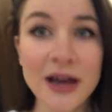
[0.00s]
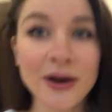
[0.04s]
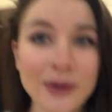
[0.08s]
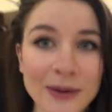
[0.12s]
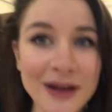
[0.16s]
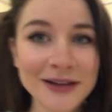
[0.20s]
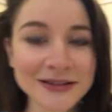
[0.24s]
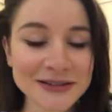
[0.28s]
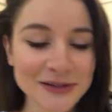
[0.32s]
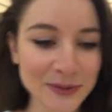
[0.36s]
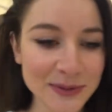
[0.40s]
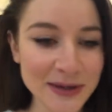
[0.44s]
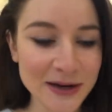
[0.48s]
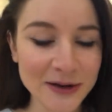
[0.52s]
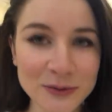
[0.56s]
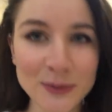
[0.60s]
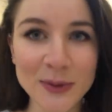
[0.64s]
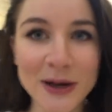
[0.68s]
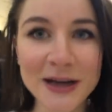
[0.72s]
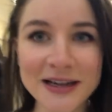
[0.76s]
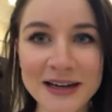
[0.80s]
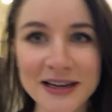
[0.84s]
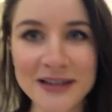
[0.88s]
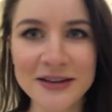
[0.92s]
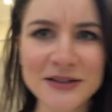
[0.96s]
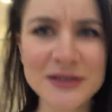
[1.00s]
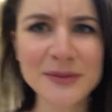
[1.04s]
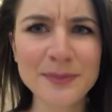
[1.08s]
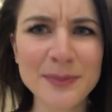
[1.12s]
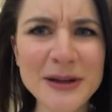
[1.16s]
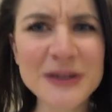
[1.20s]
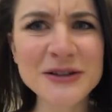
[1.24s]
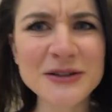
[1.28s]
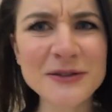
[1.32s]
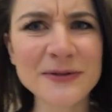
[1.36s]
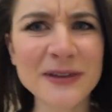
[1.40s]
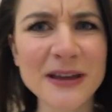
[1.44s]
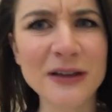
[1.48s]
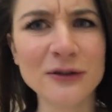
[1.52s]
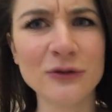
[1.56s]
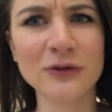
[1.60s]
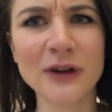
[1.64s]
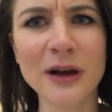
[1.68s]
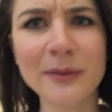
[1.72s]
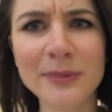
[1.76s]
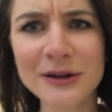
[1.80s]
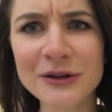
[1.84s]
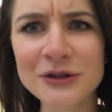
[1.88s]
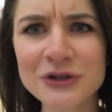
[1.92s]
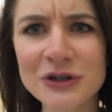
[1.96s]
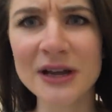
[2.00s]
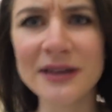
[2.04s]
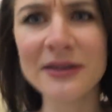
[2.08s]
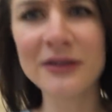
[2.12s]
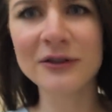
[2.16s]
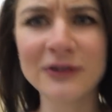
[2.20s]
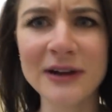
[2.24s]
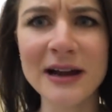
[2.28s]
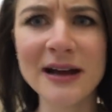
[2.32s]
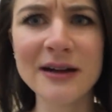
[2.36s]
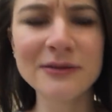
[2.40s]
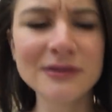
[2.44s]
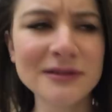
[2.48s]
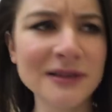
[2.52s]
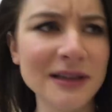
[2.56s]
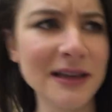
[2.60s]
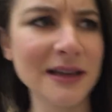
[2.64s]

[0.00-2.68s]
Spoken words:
Oh, also when I was walking, there's a bunch of like rubbish on the ground,